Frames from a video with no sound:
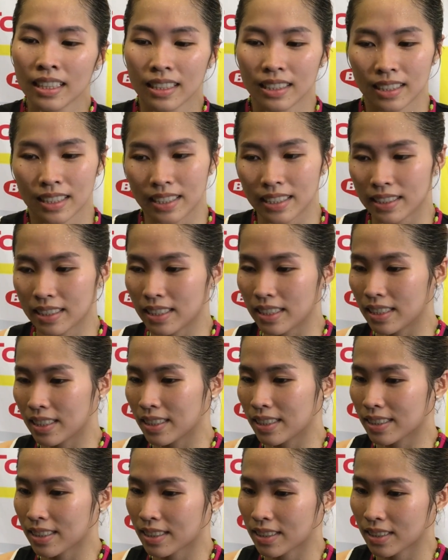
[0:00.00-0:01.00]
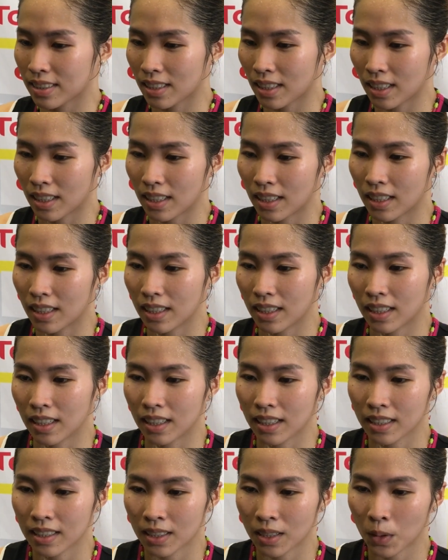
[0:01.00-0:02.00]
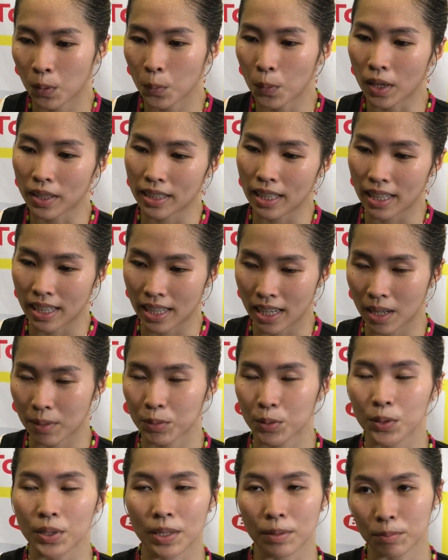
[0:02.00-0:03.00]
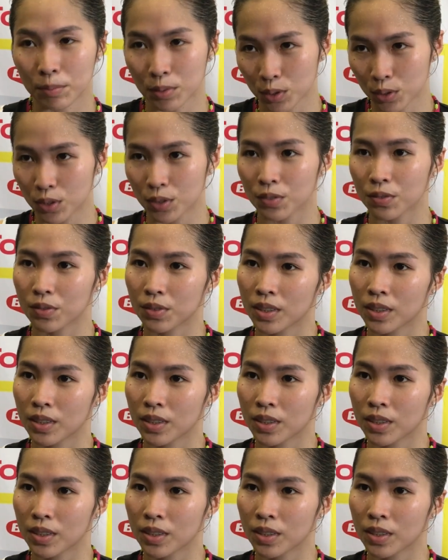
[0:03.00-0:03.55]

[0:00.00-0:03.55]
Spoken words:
this is the what I have to improve